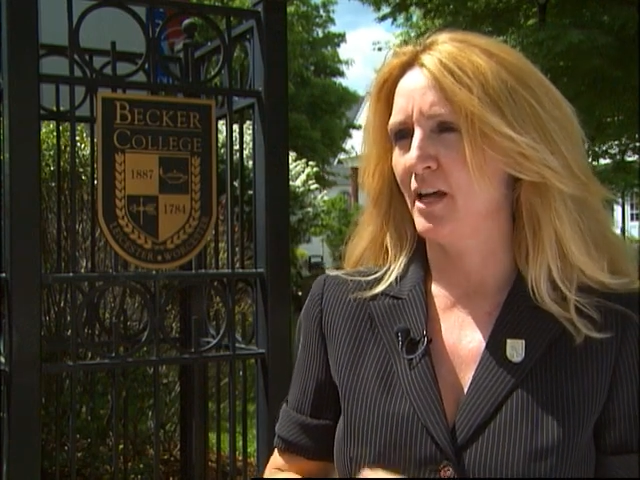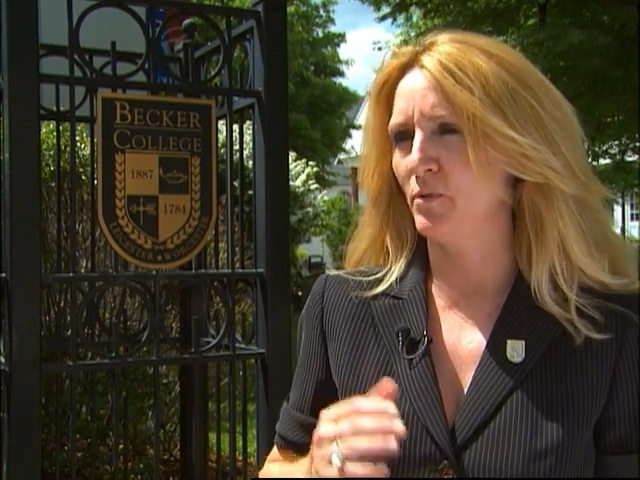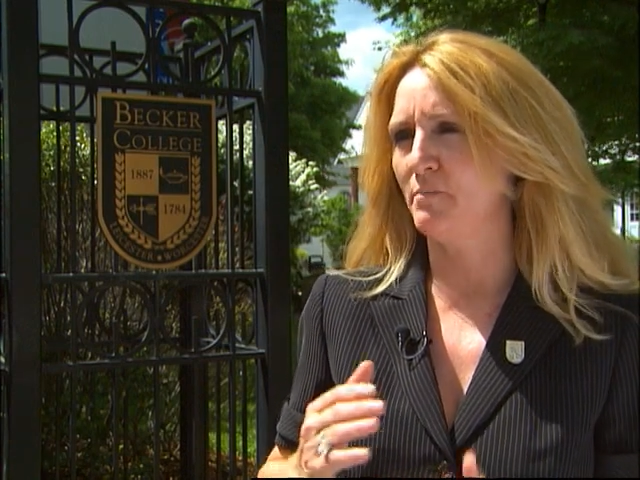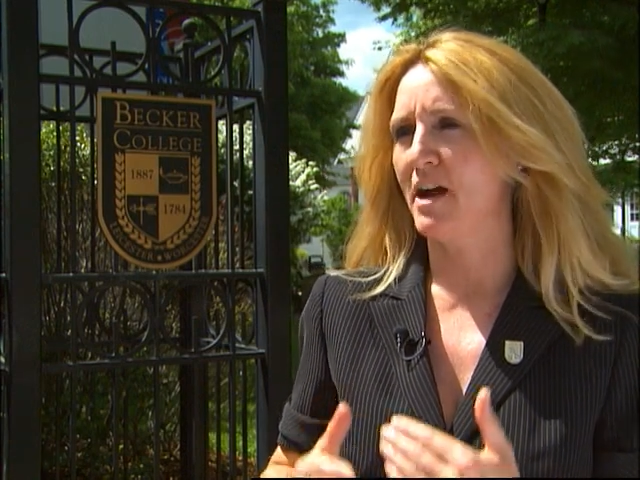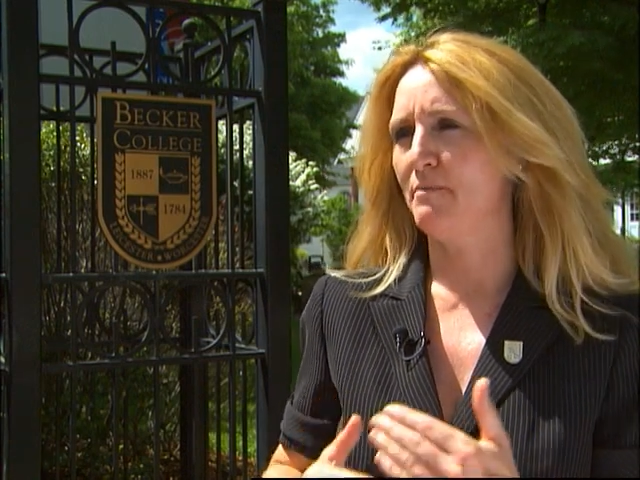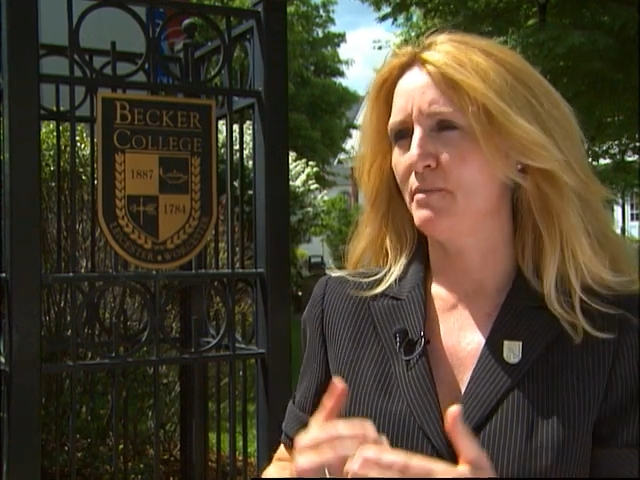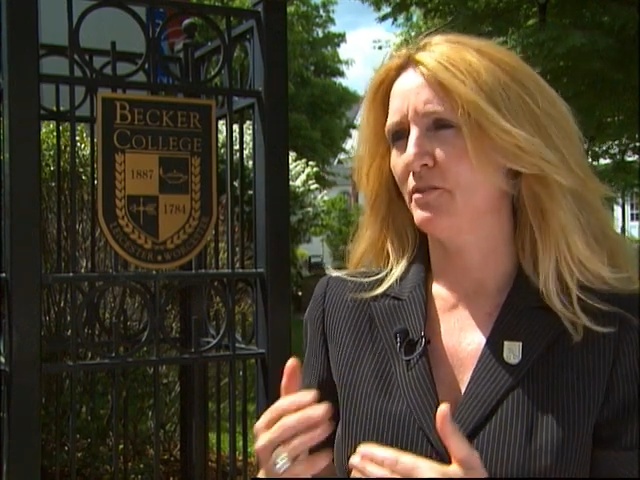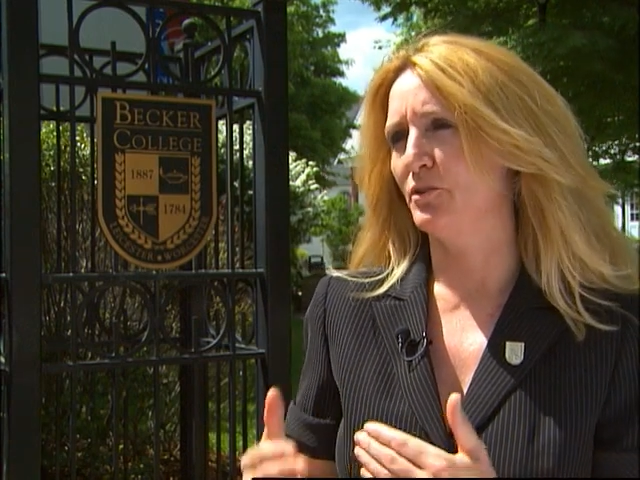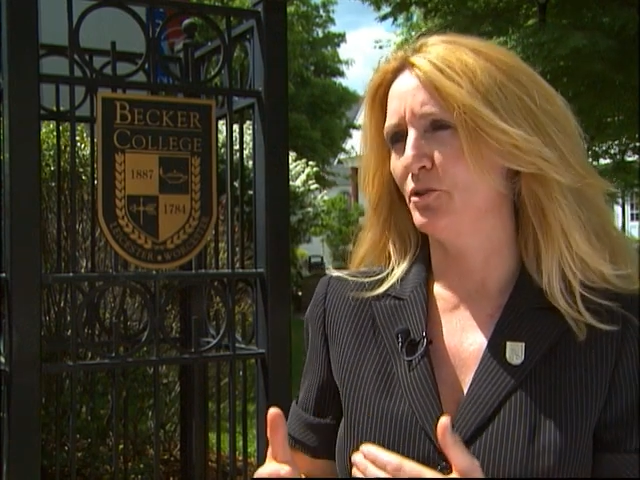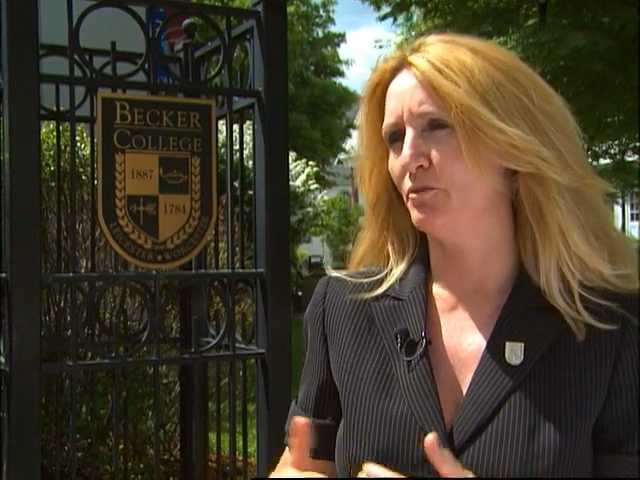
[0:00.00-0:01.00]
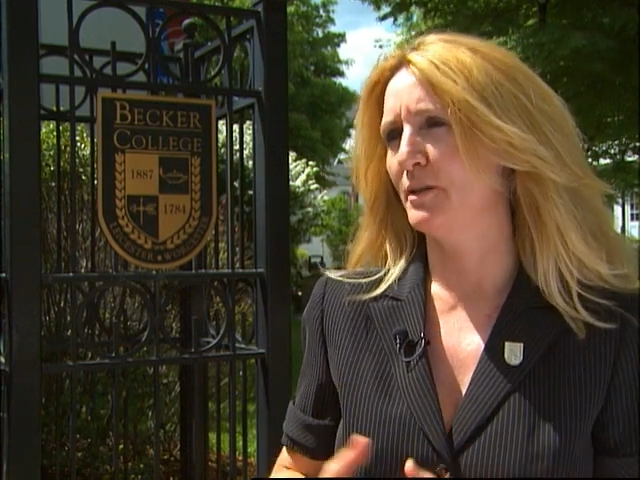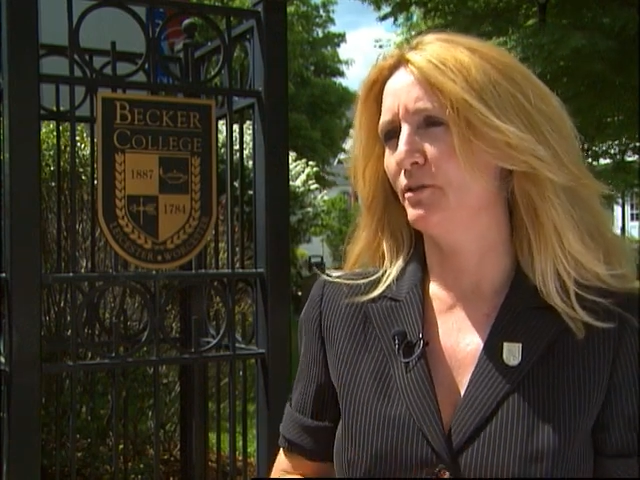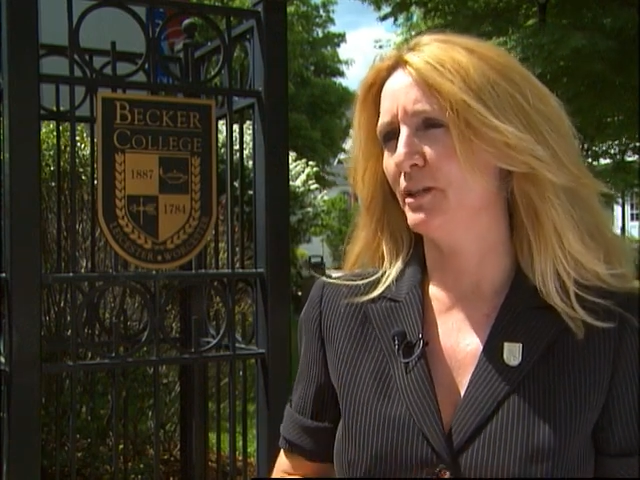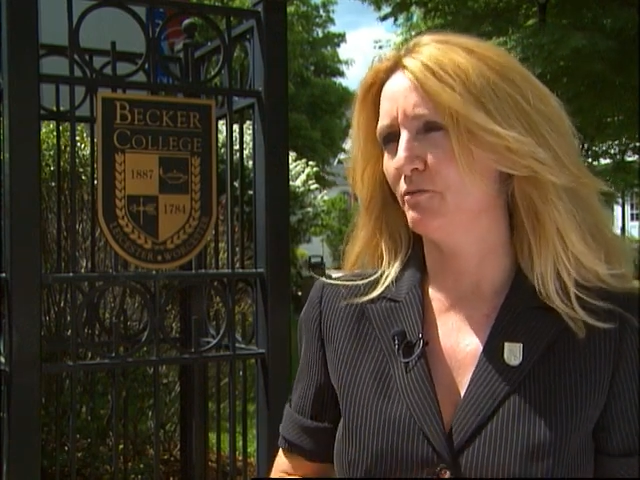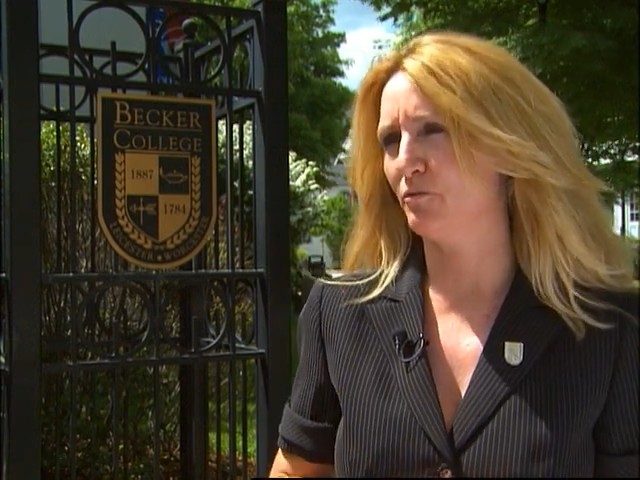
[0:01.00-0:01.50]
and we map out a degree
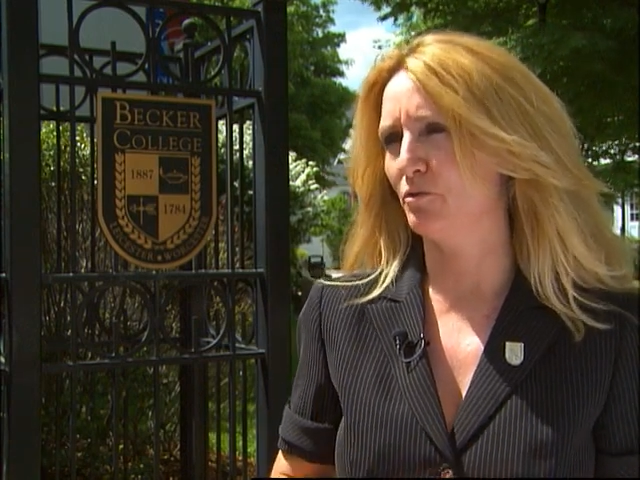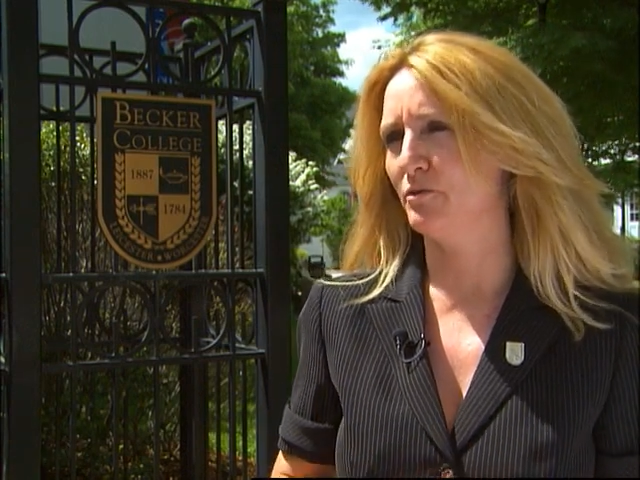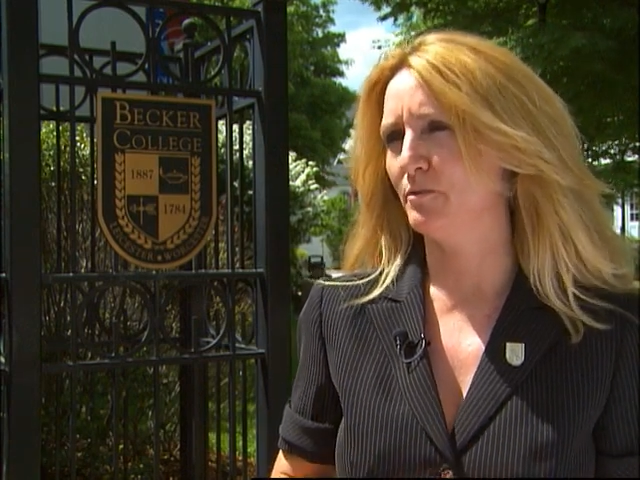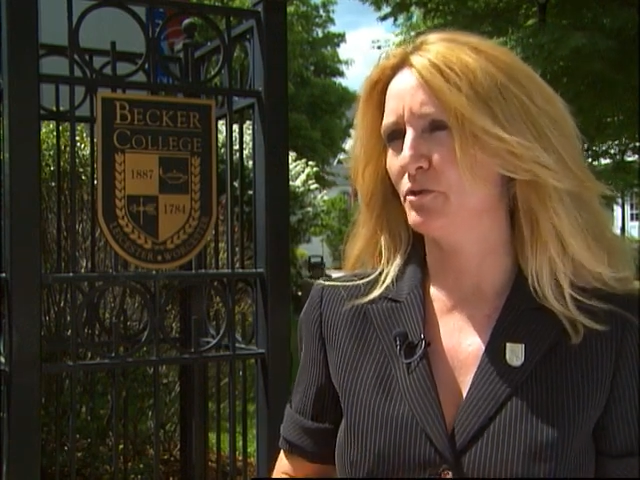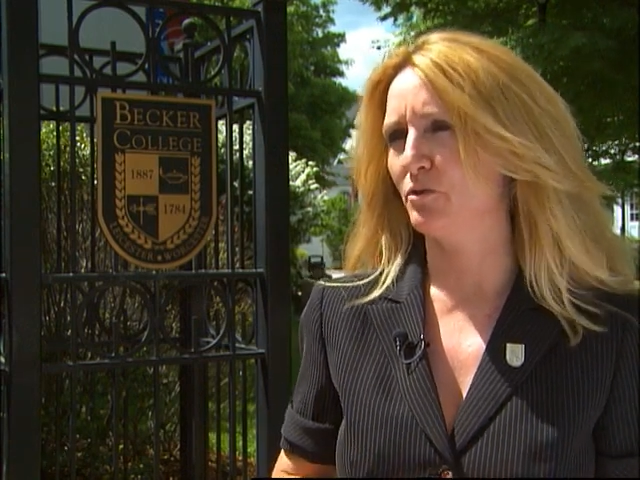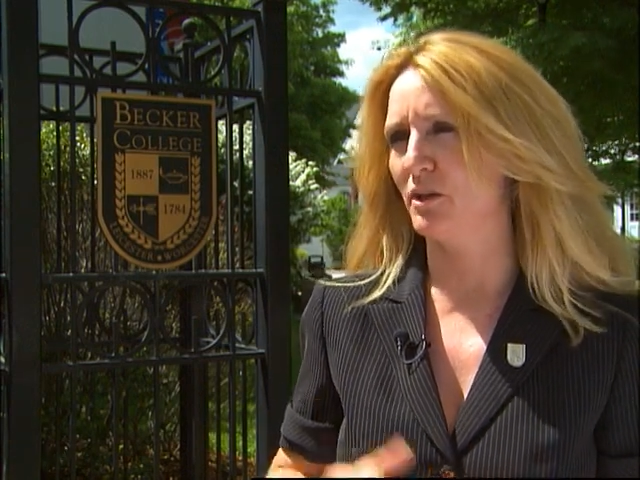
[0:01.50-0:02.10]
plan for them